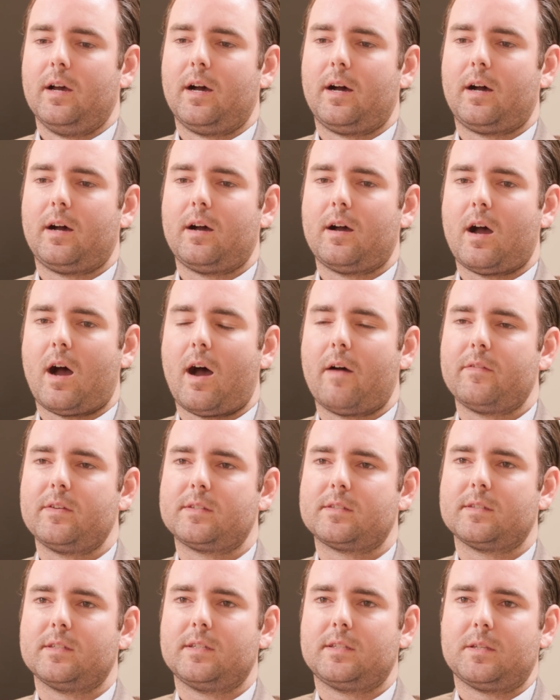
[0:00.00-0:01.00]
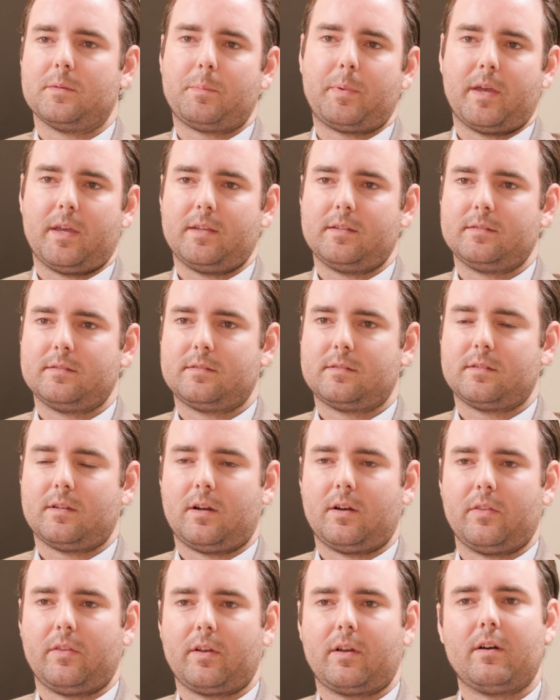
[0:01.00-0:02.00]
Obviously, it depends
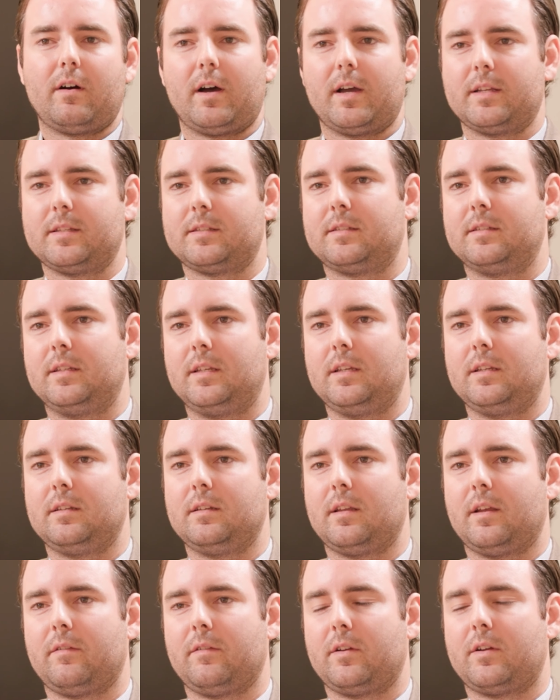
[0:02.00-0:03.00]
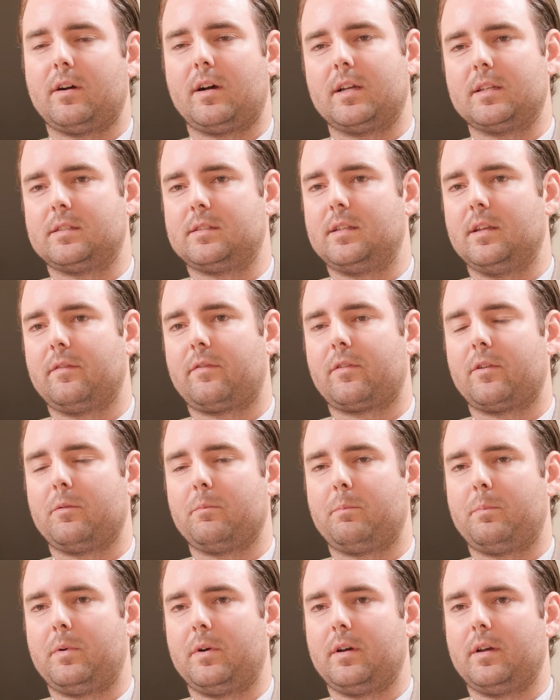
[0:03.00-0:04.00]
on the client's need. Every client's
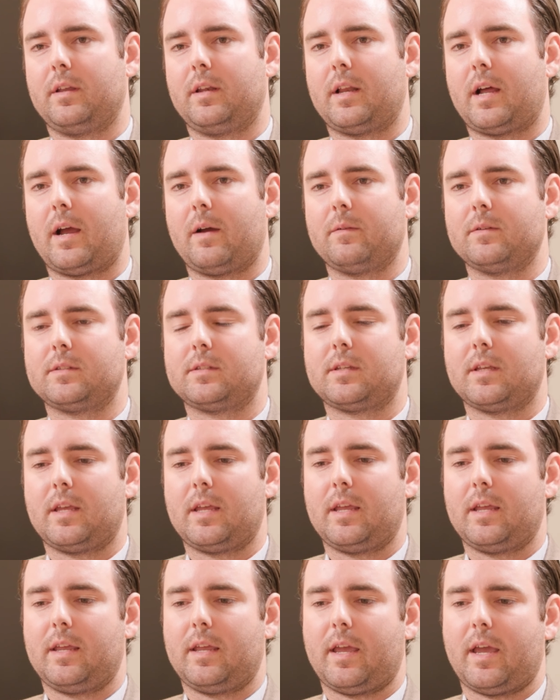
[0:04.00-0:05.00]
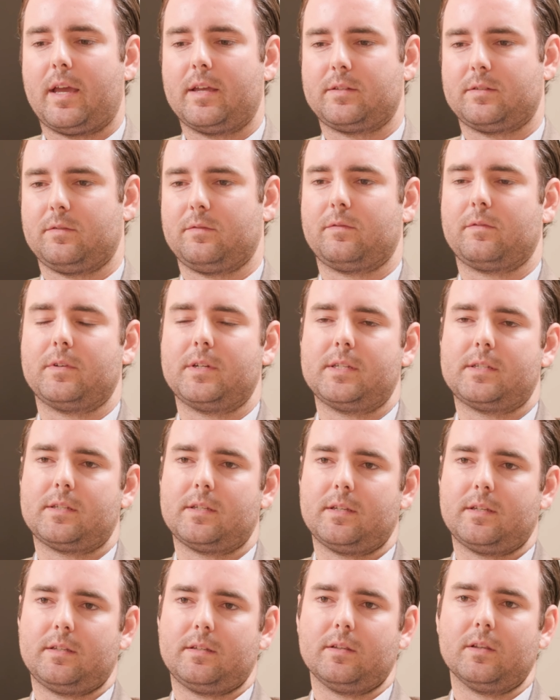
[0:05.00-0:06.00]
different, but I would say as of
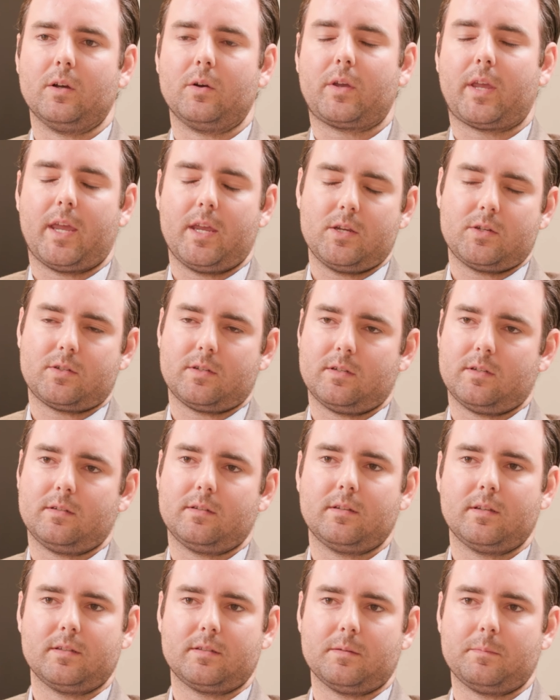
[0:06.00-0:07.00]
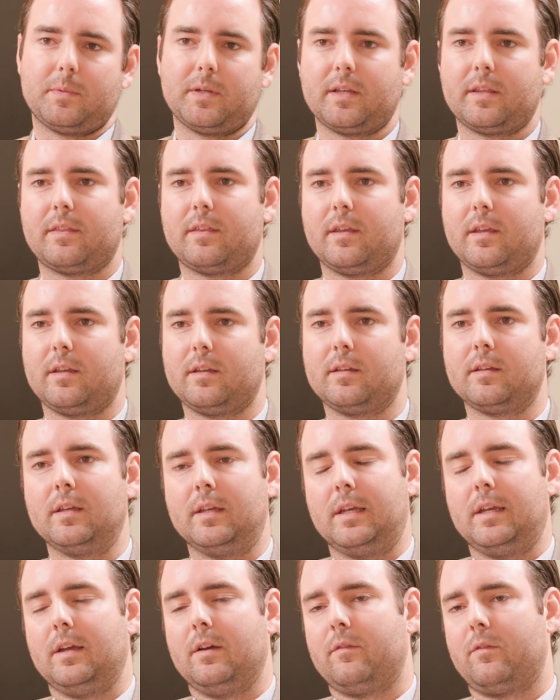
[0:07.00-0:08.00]
recent, location is a big thing
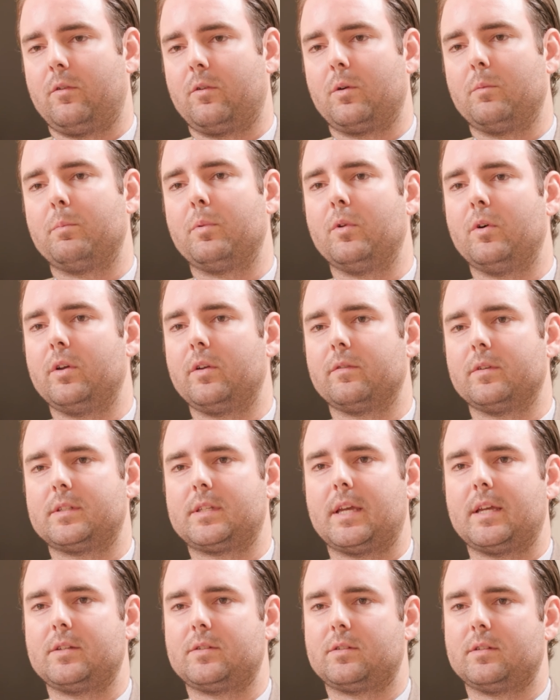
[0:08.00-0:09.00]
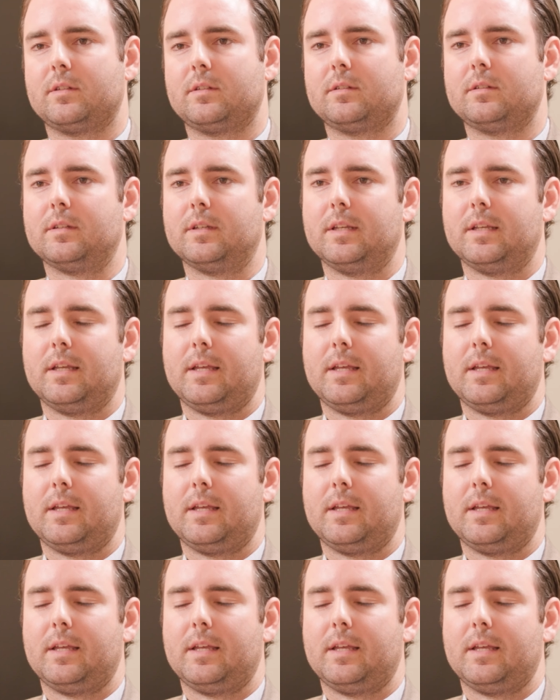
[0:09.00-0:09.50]
for employee retention.